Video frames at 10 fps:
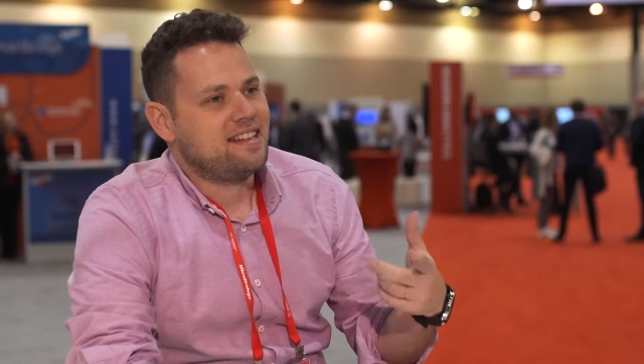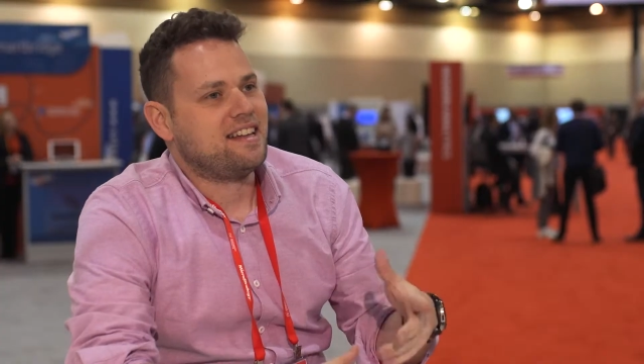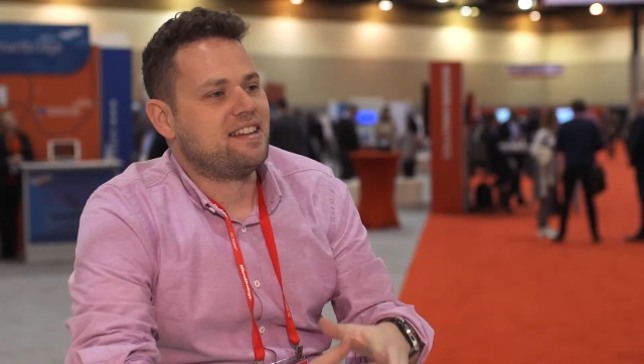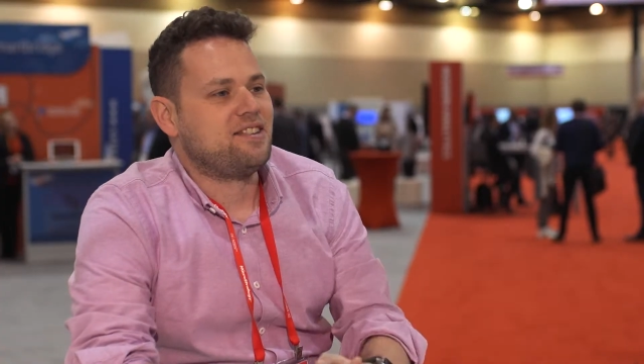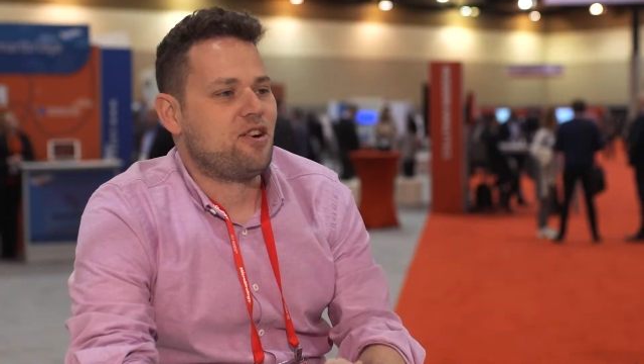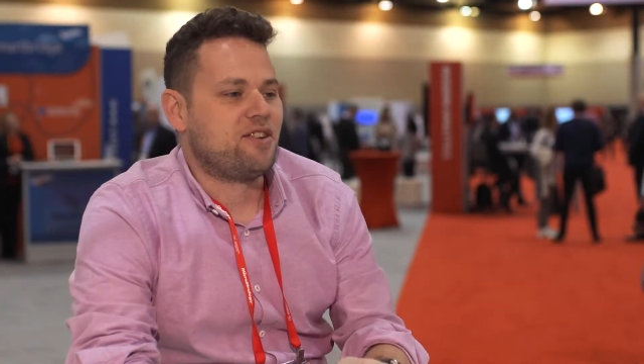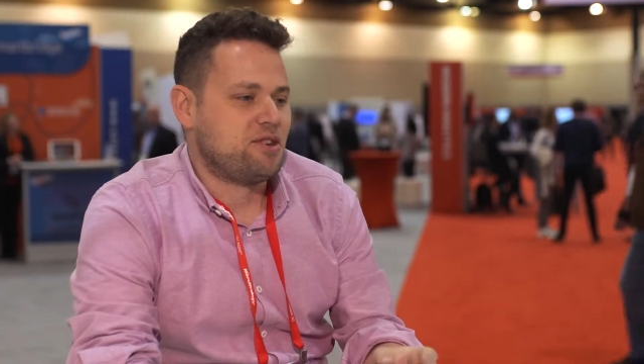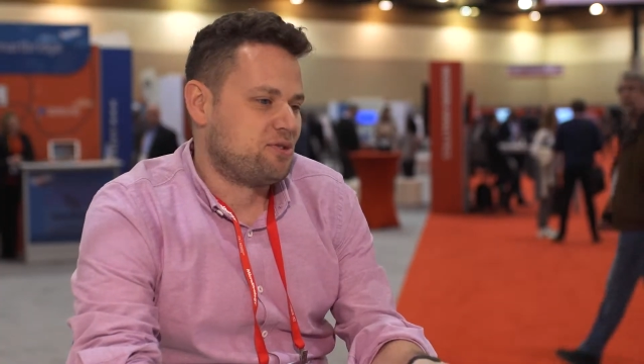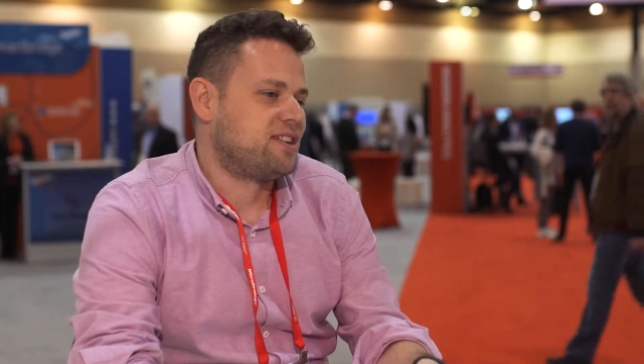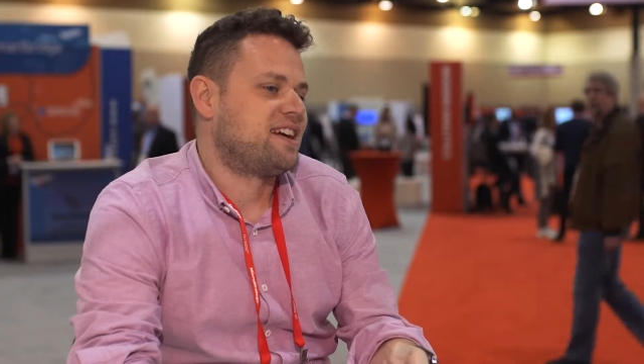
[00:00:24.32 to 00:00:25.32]
then the other
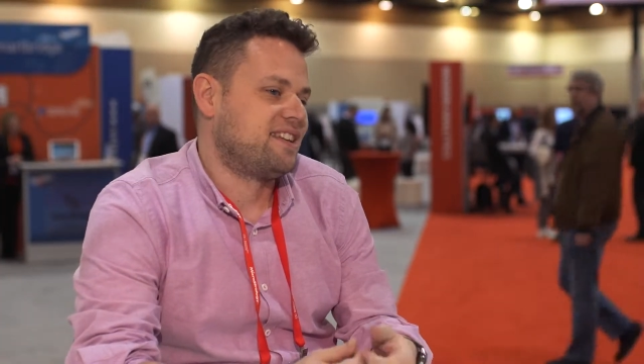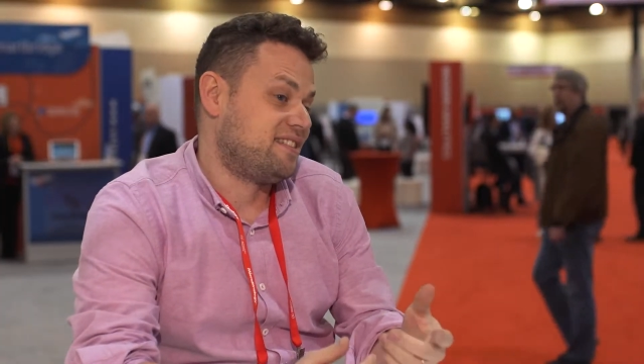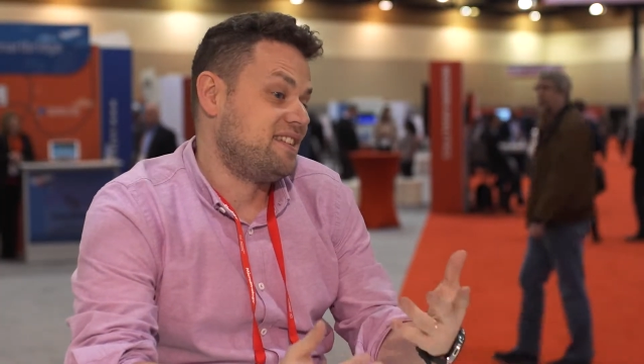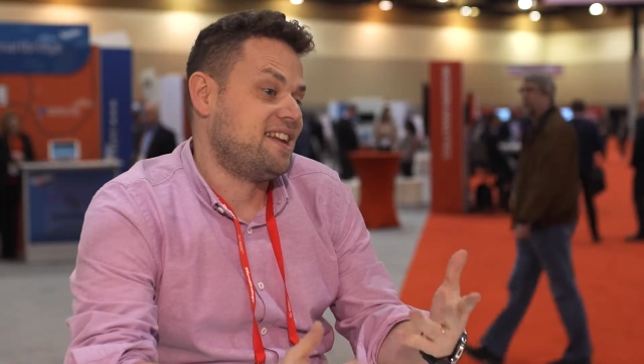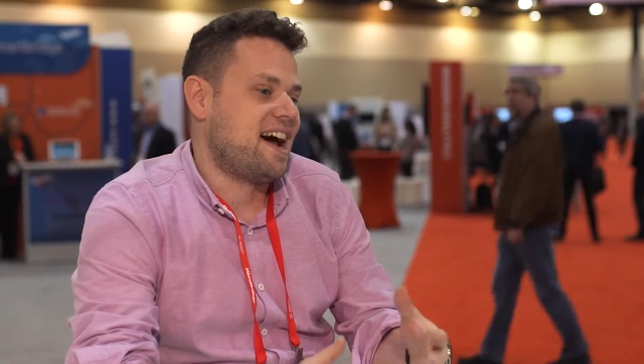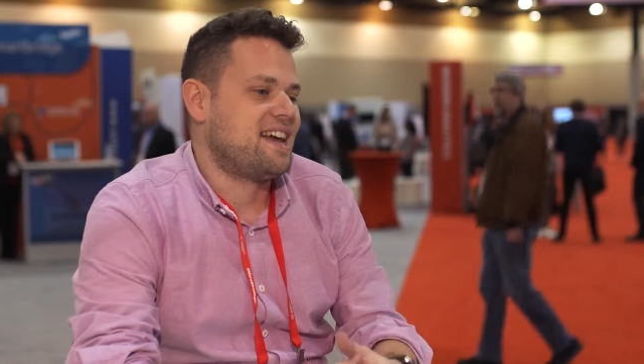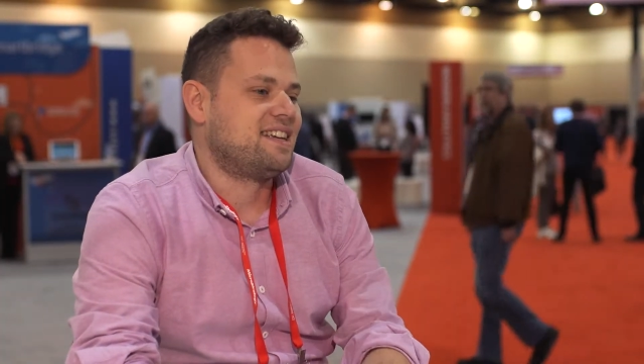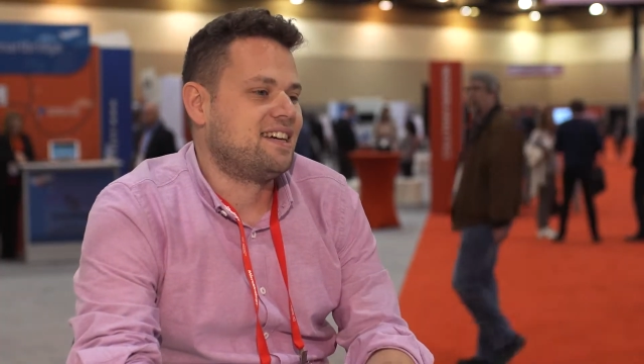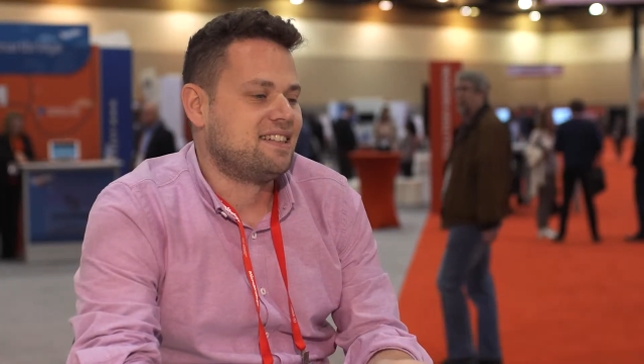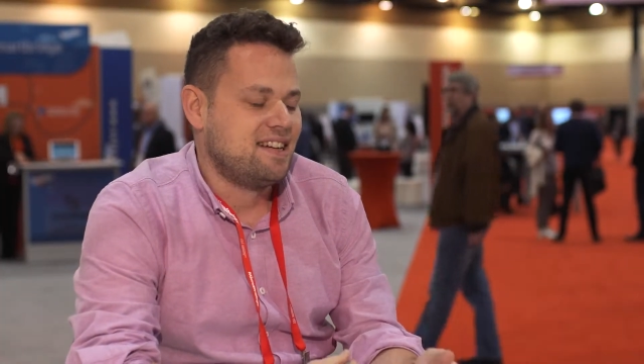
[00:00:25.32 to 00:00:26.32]
user can see that
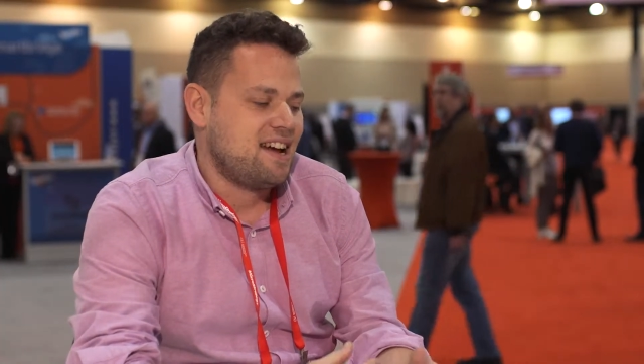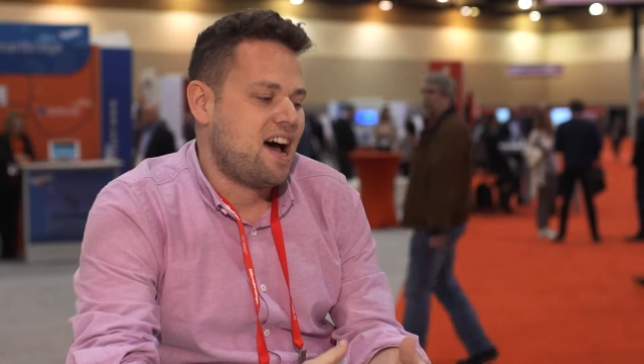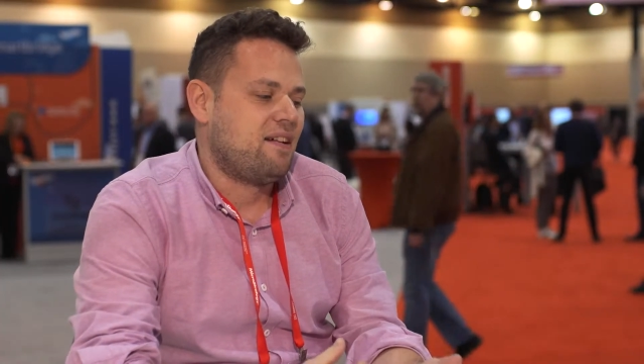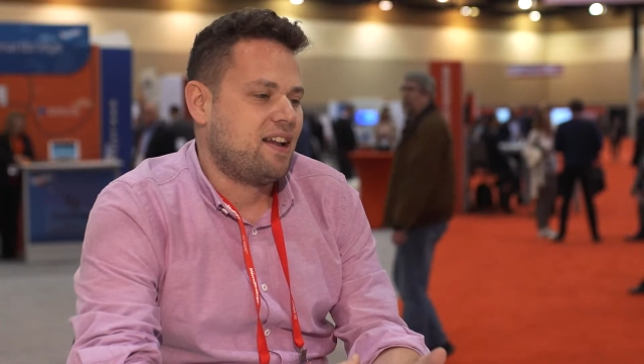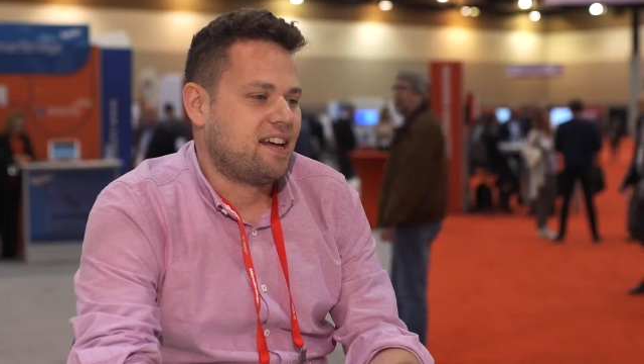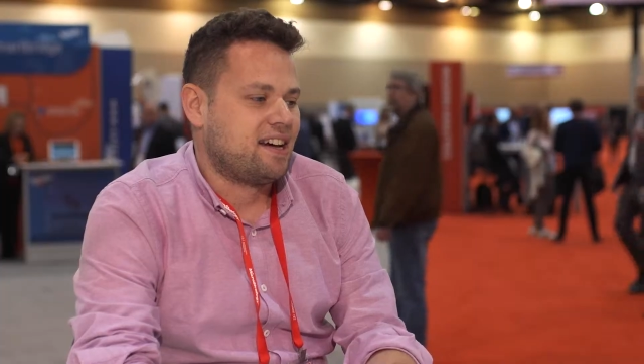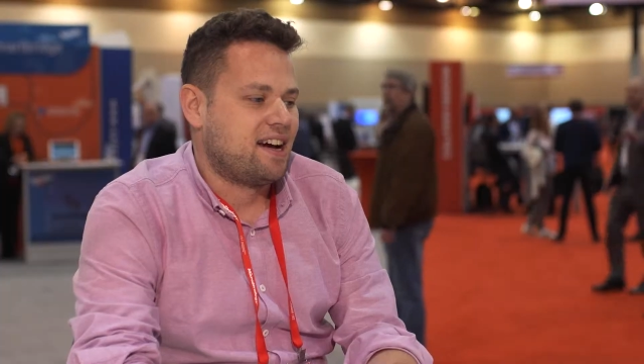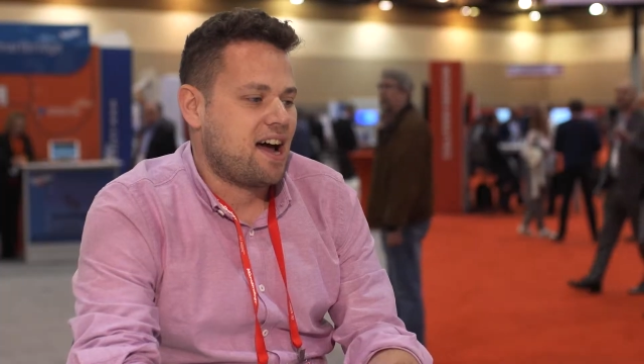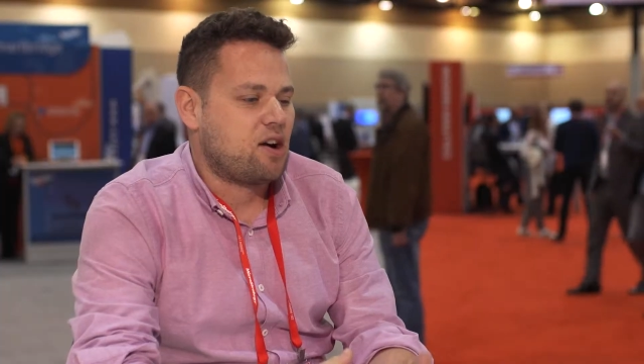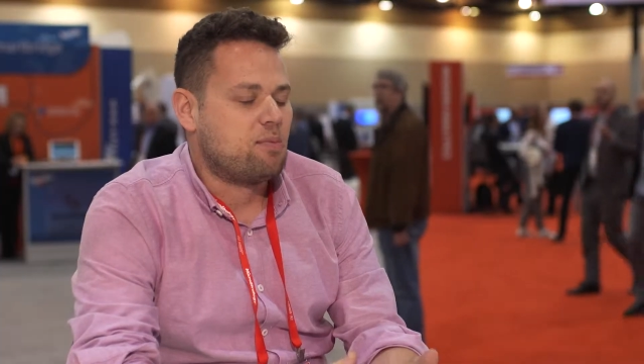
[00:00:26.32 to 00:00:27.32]
and have like
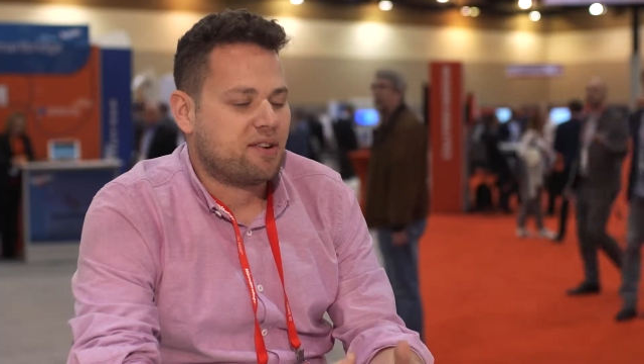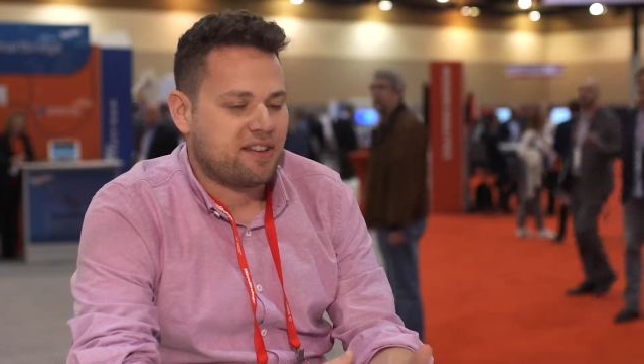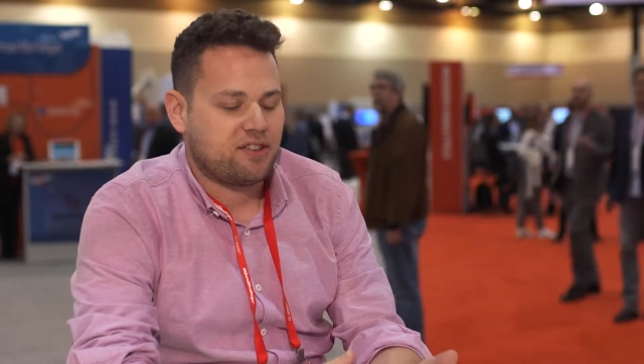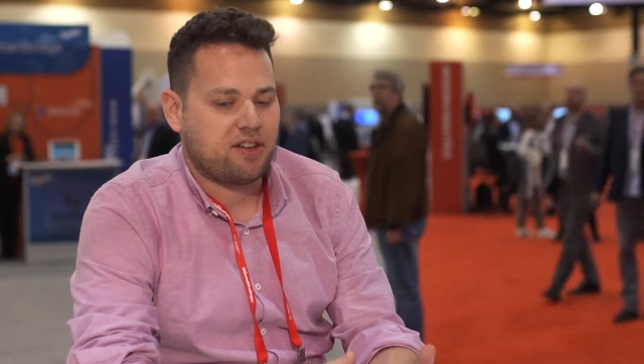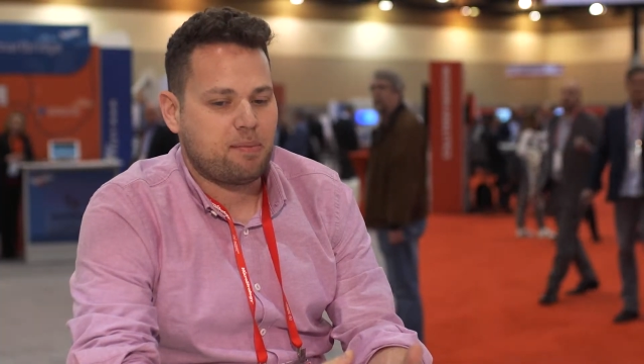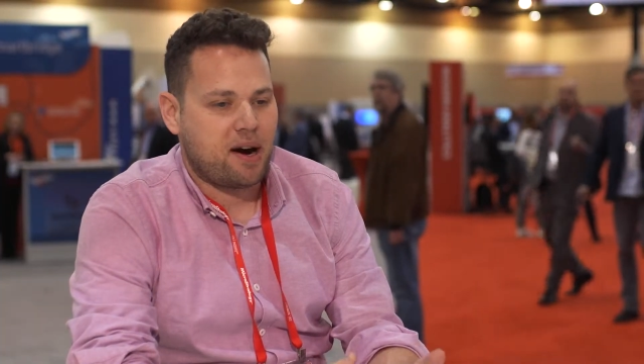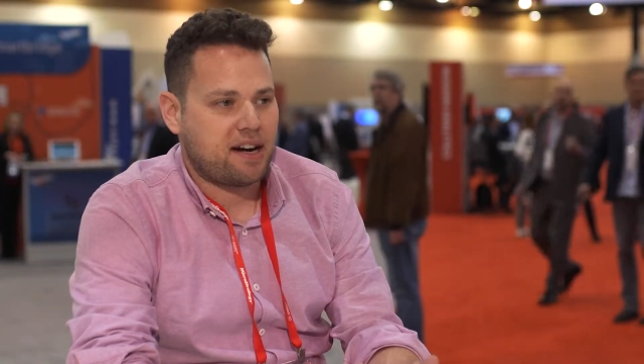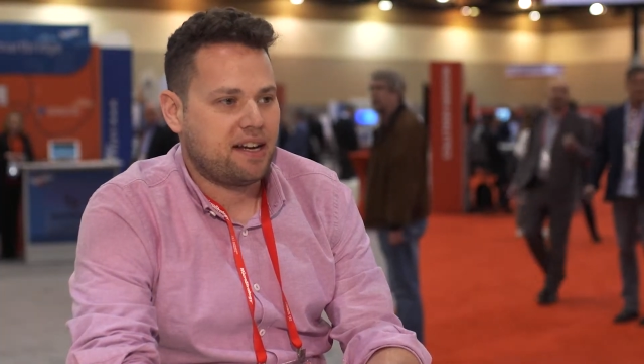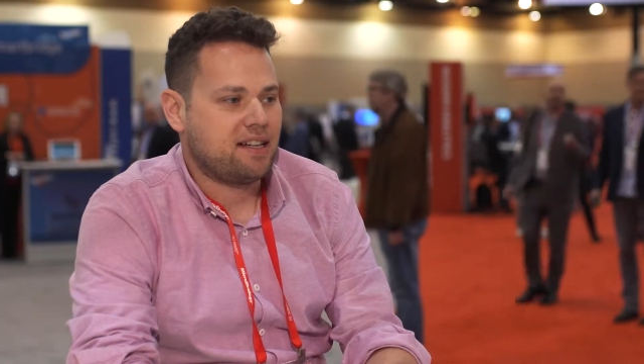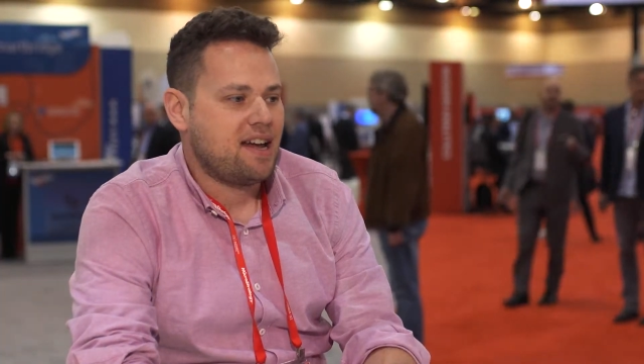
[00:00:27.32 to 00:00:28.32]
a, a conversation
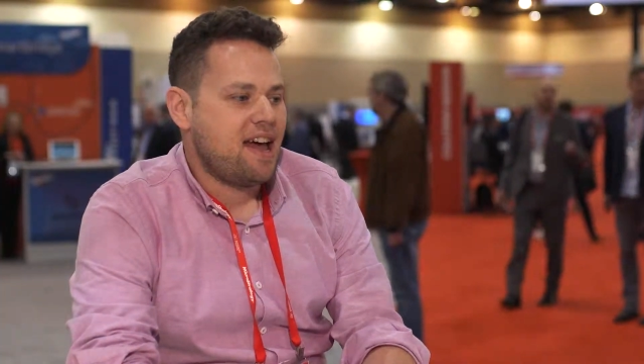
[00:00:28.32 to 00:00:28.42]
about it